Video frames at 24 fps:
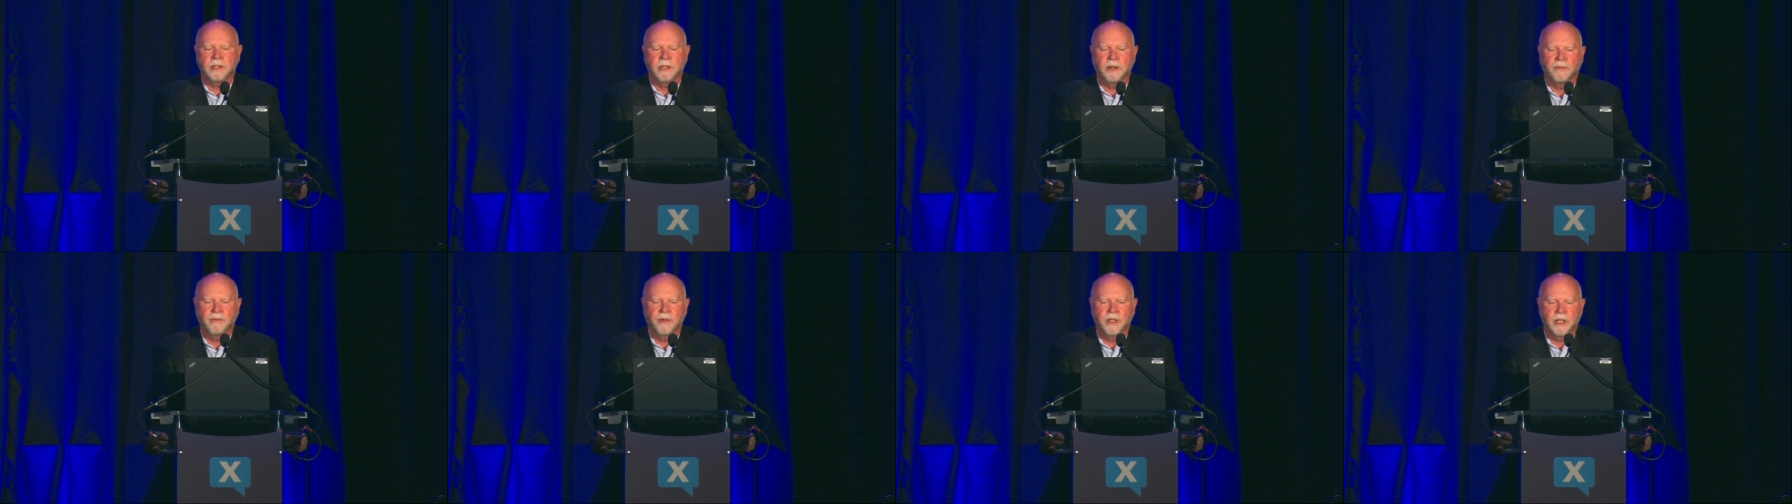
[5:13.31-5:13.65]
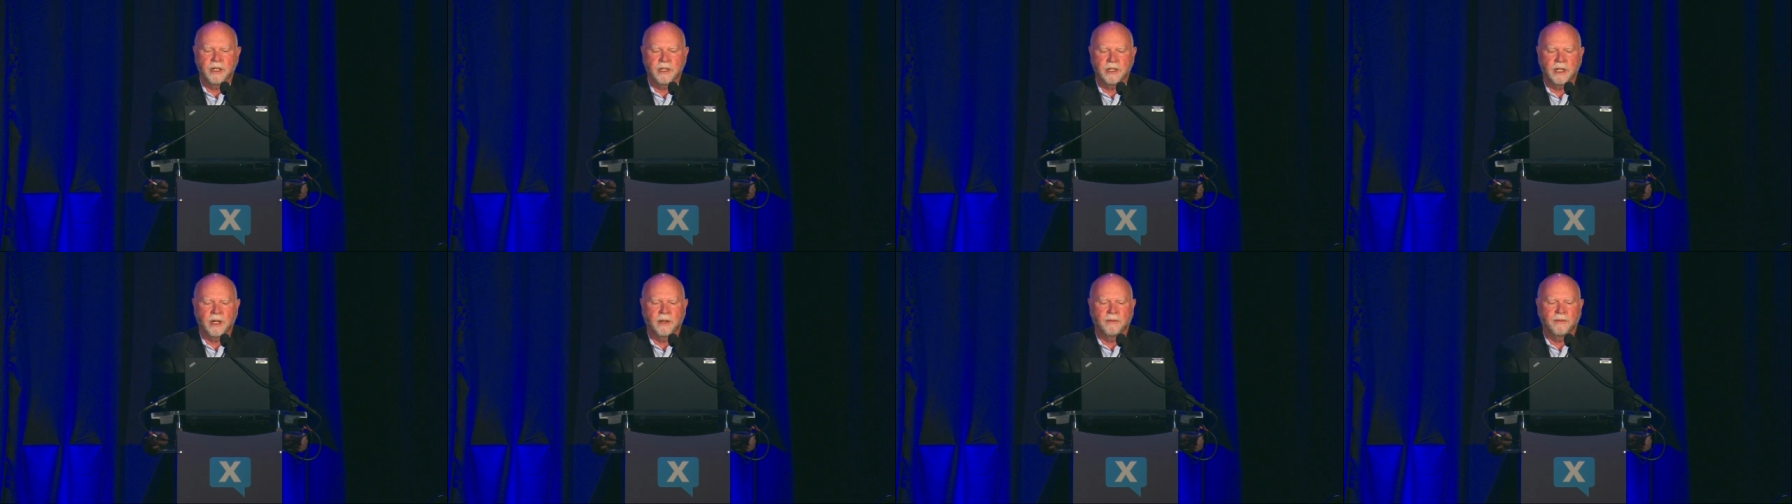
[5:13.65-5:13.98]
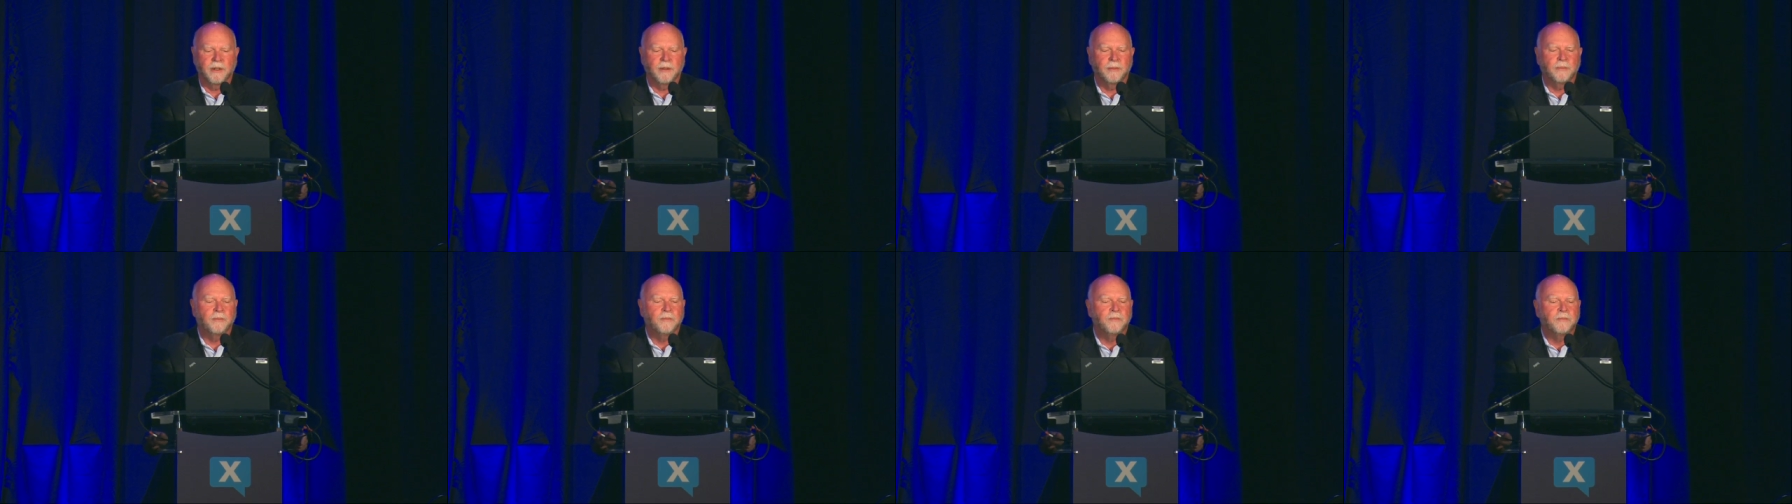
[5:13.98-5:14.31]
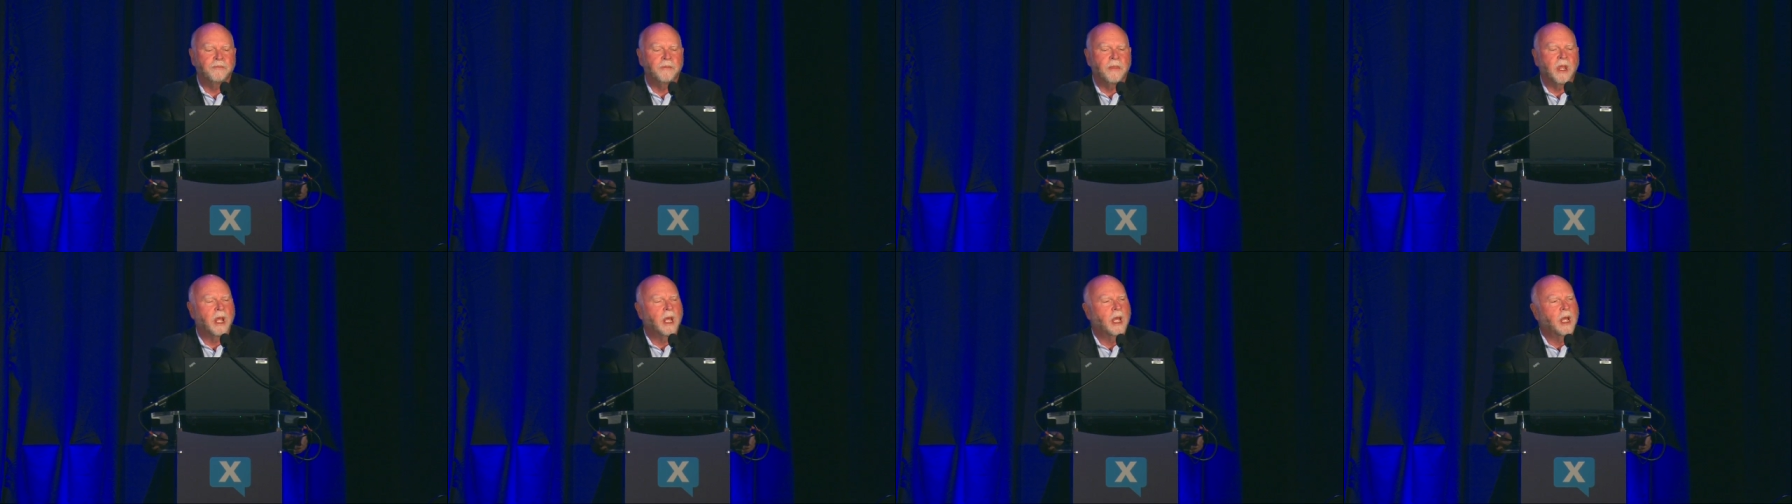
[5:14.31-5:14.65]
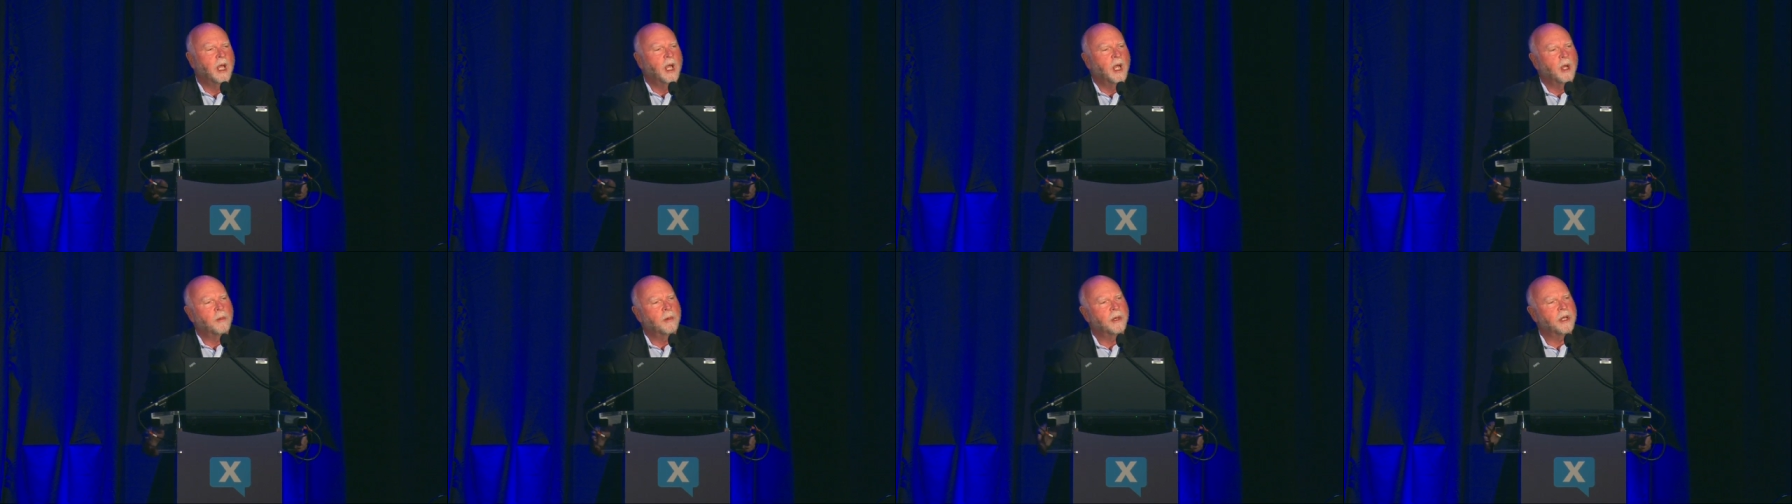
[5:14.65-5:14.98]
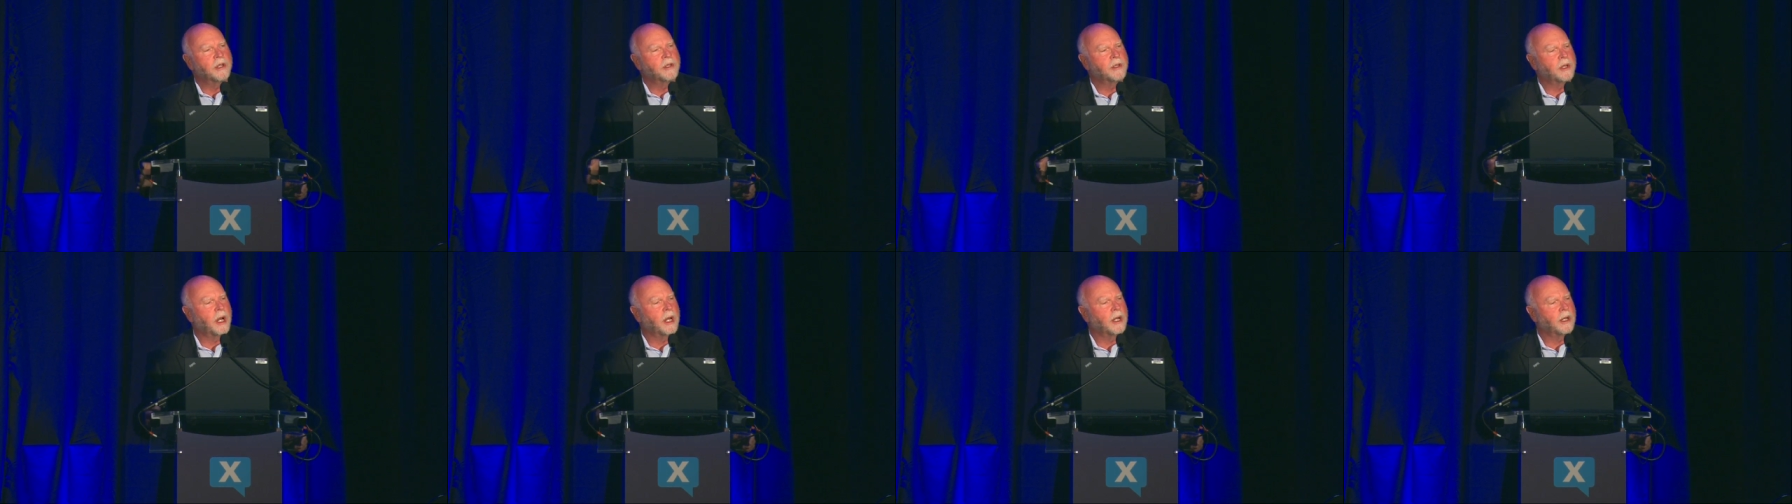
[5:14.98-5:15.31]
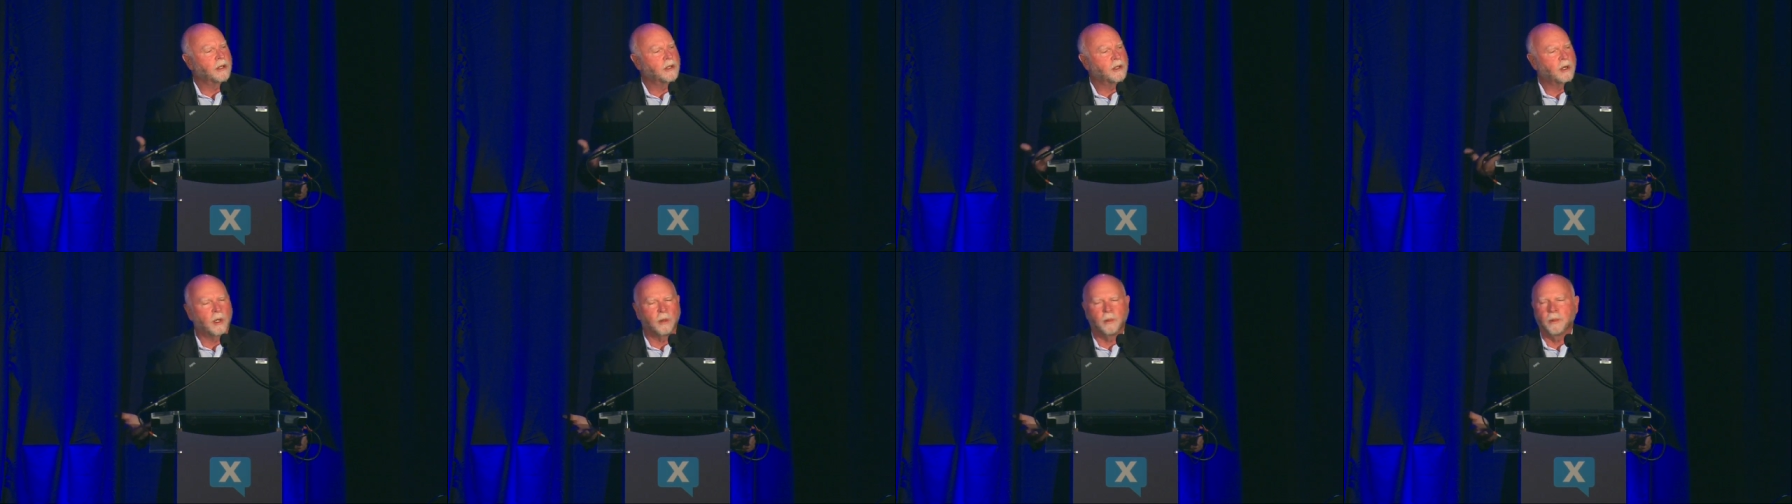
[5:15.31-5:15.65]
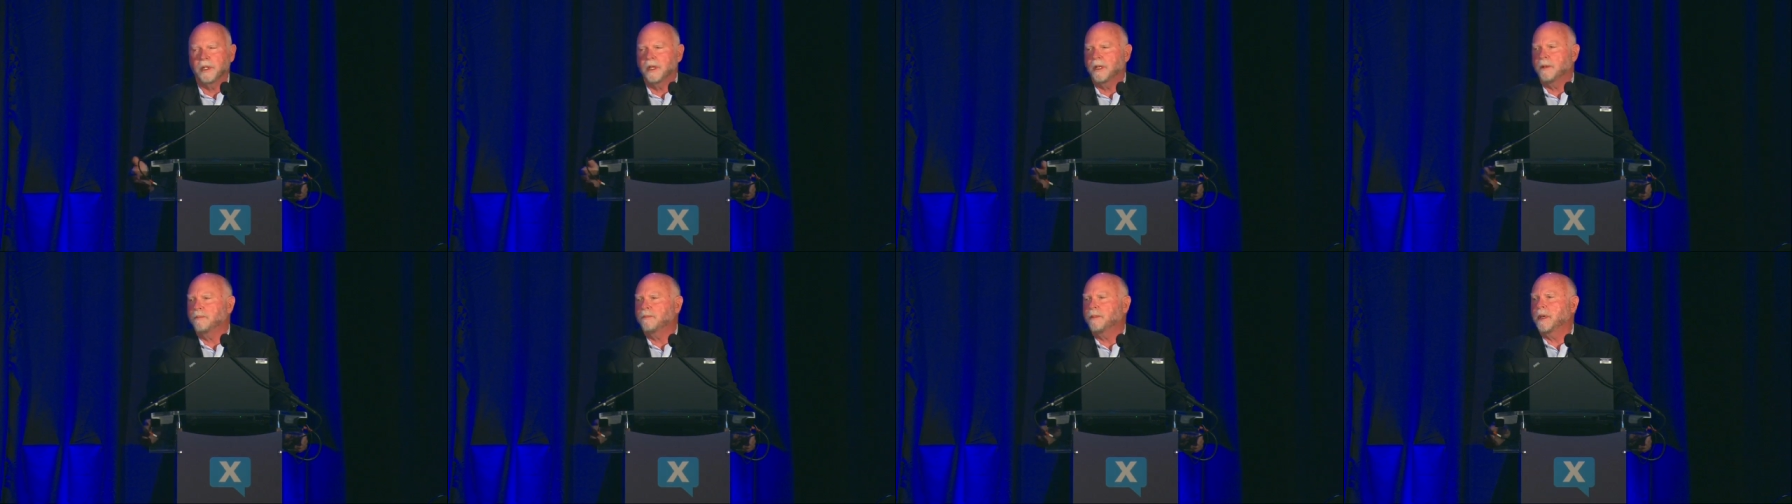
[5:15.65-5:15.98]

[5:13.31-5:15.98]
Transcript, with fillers: seventy-seven. And we decided to start with it